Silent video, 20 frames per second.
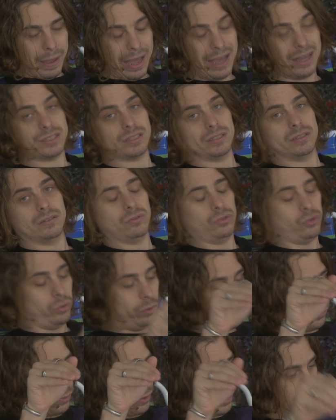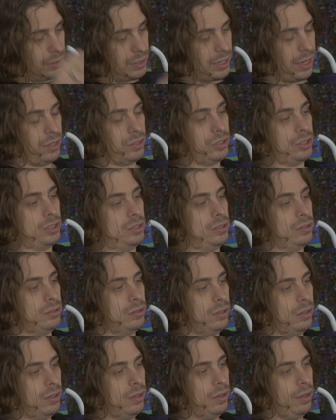passion, do it with intention,
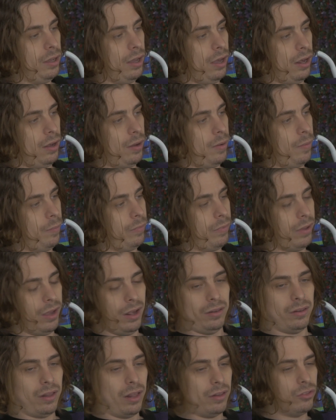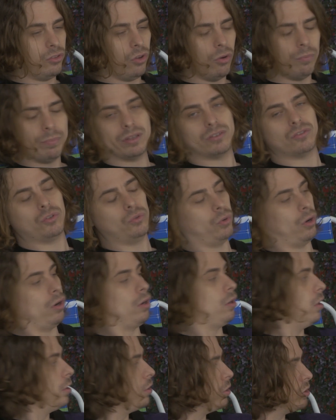and don't be too hard on